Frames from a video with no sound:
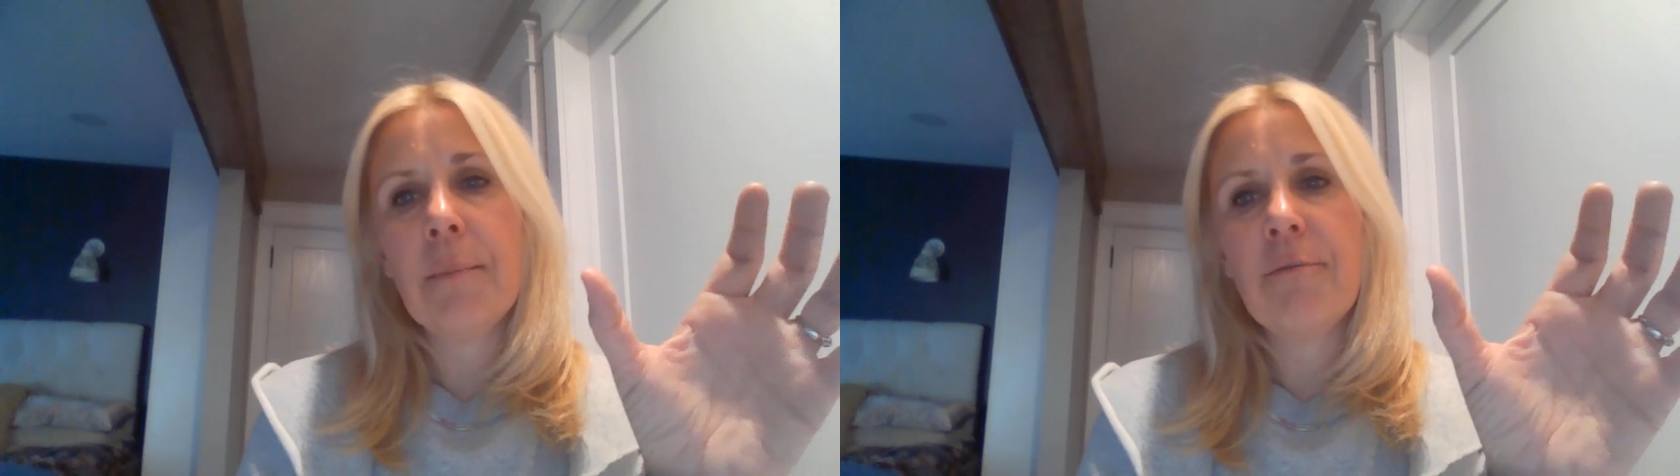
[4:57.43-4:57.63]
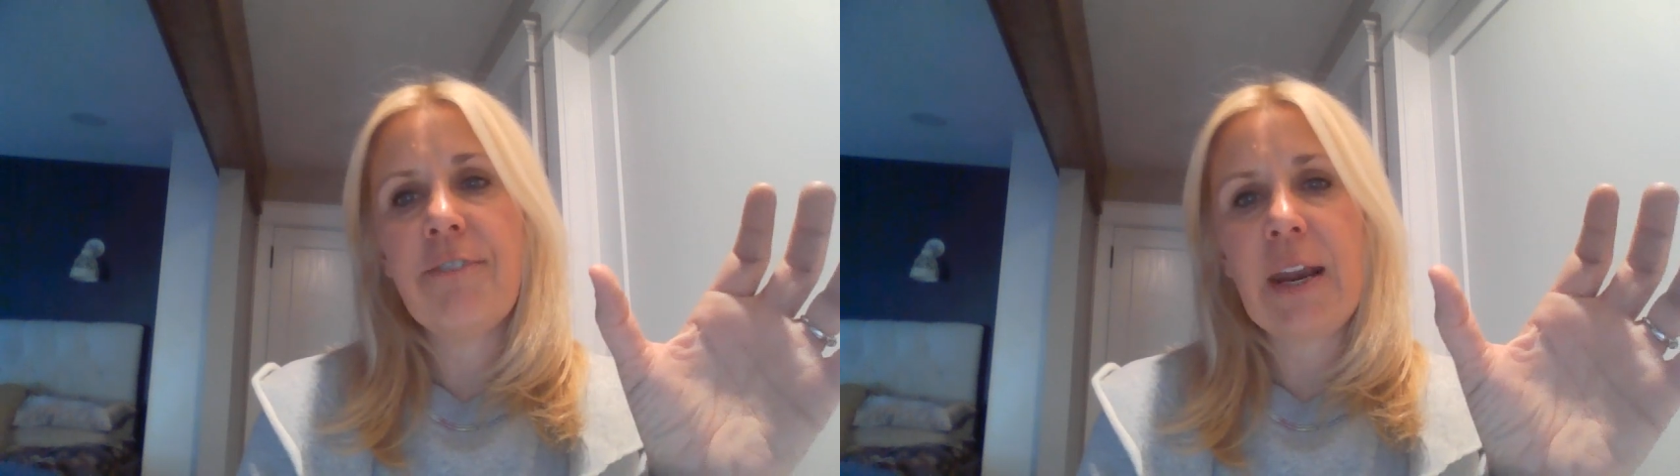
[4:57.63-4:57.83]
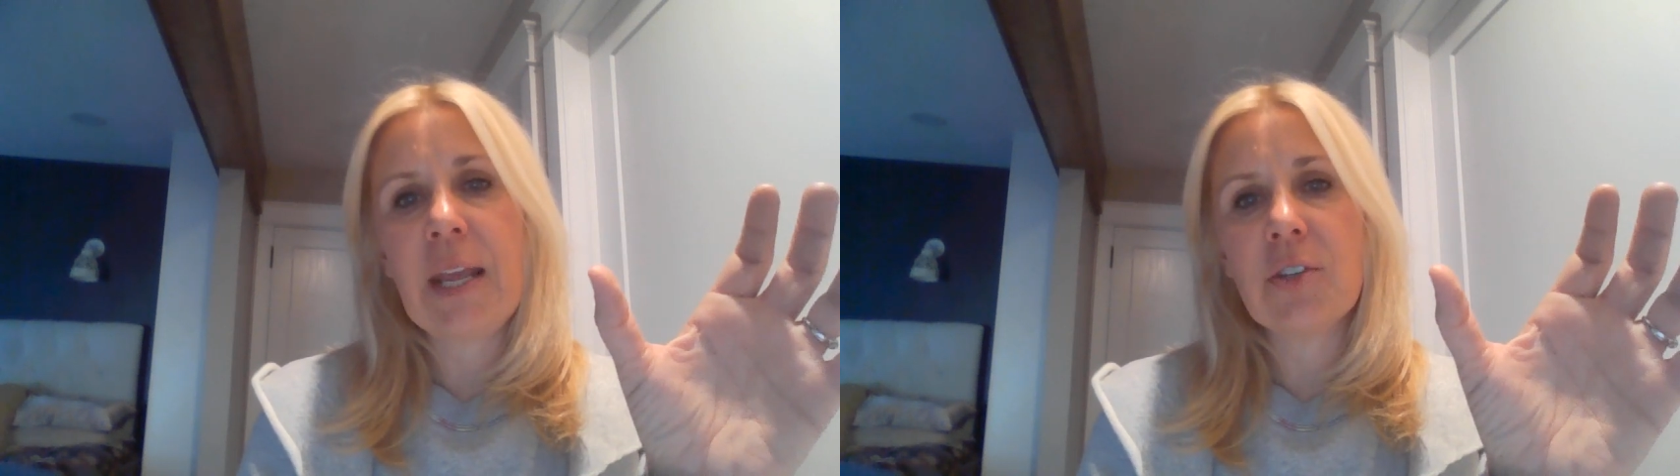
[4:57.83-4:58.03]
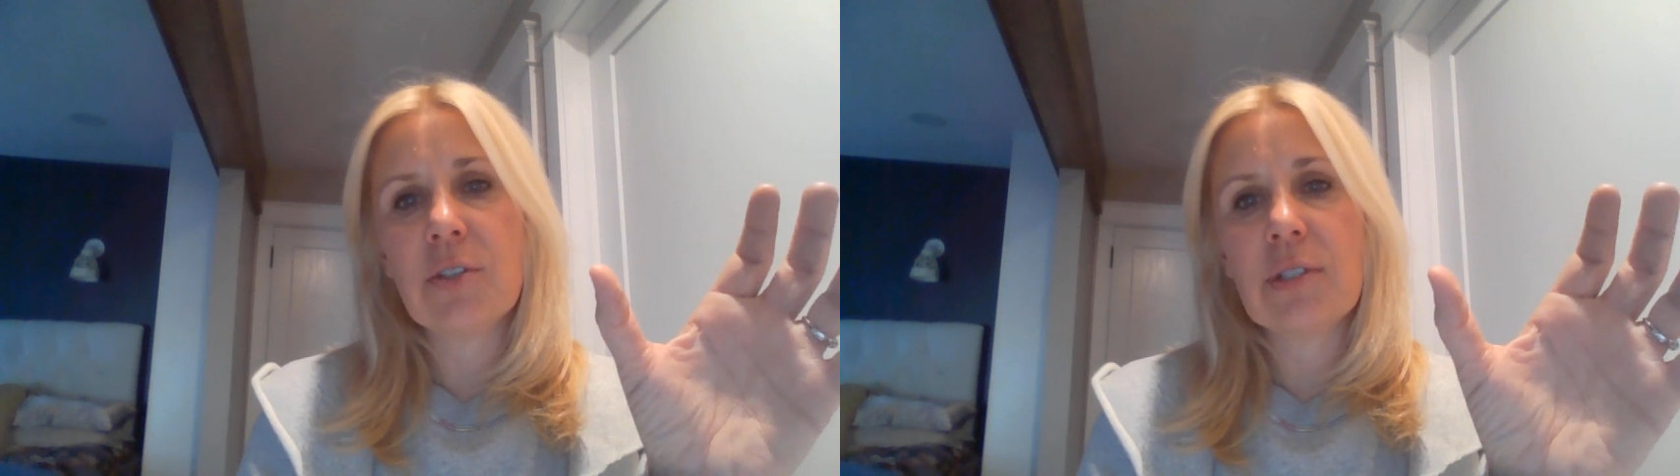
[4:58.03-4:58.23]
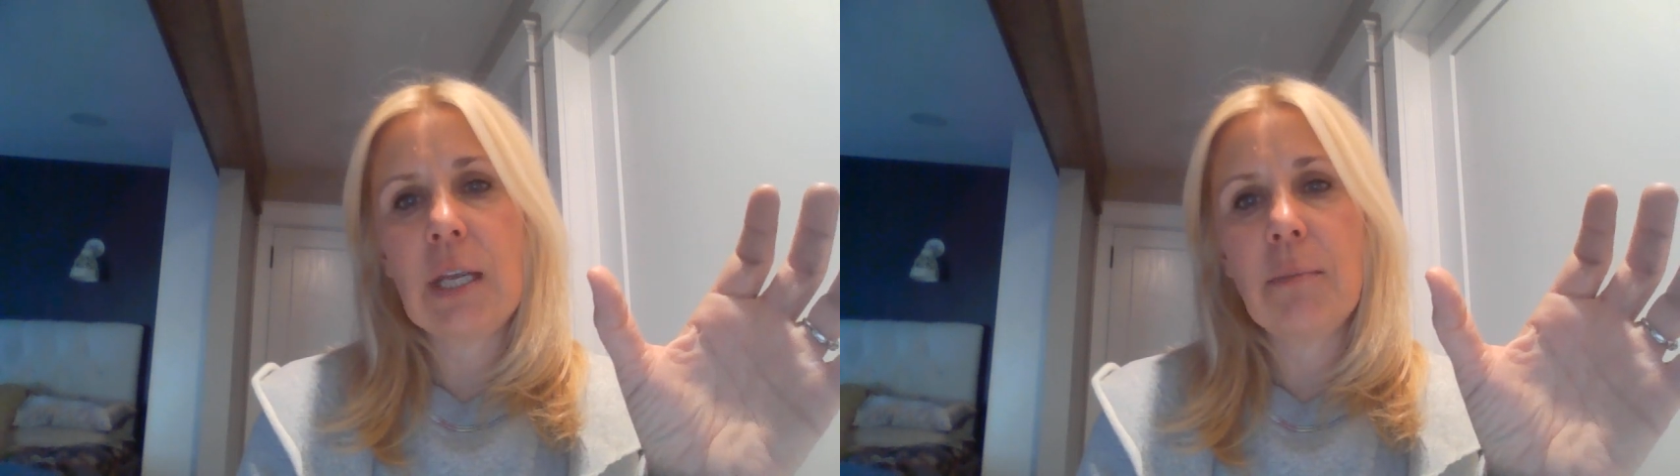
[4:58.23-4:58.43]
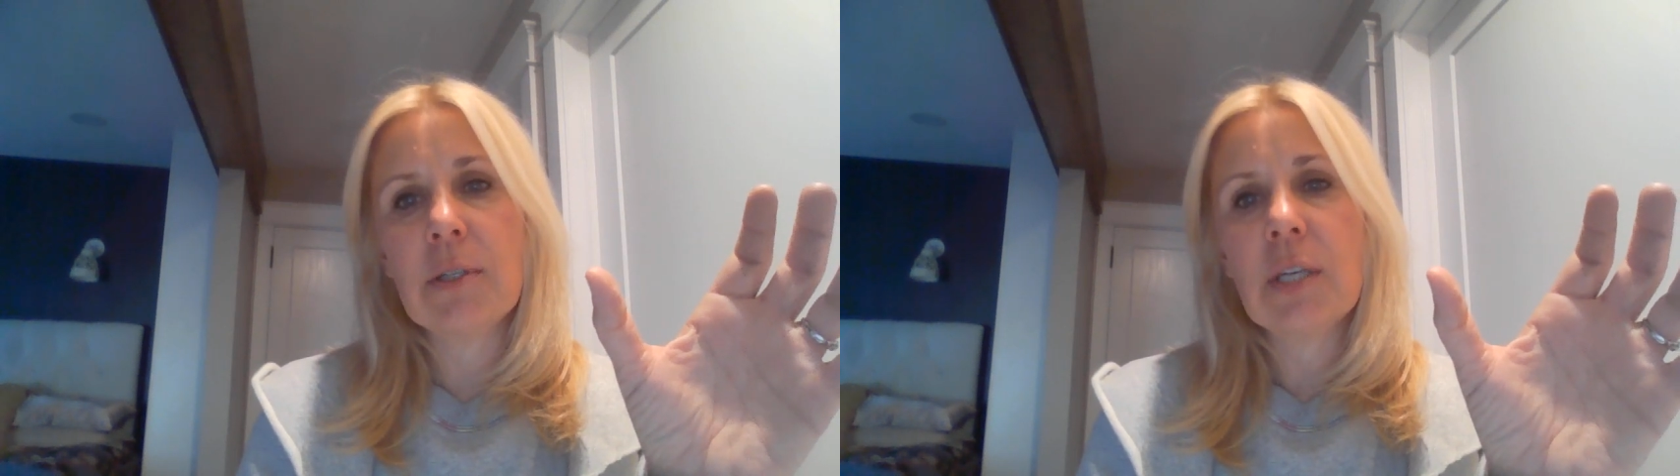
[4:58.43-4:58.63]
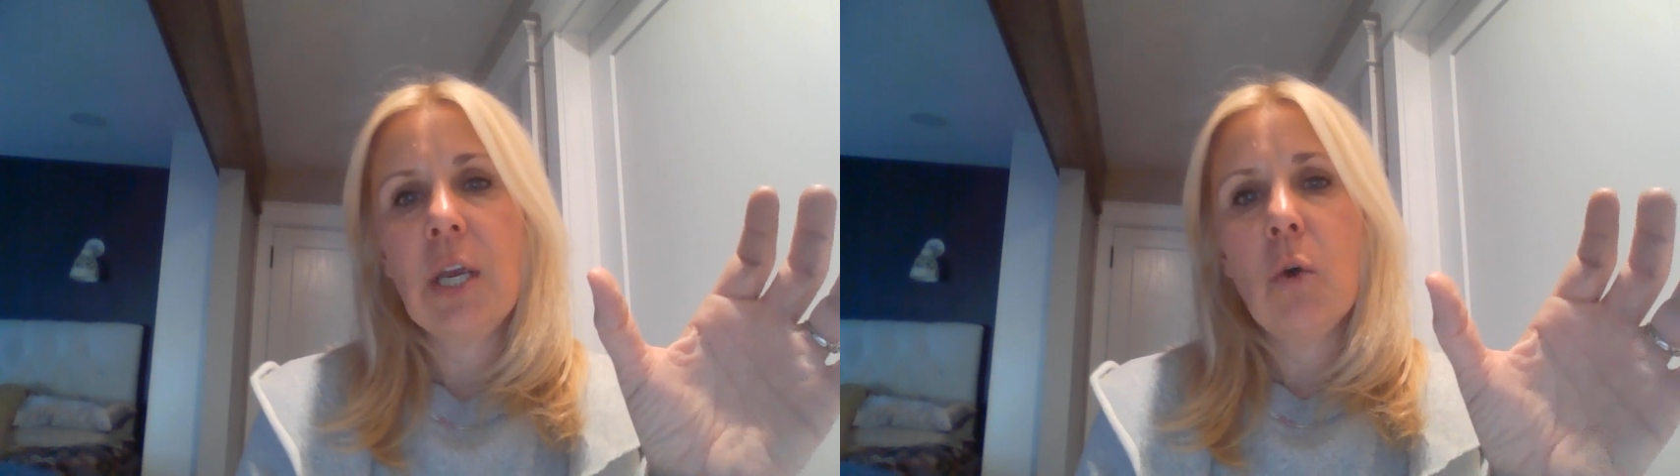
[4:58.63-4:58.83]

financial statements.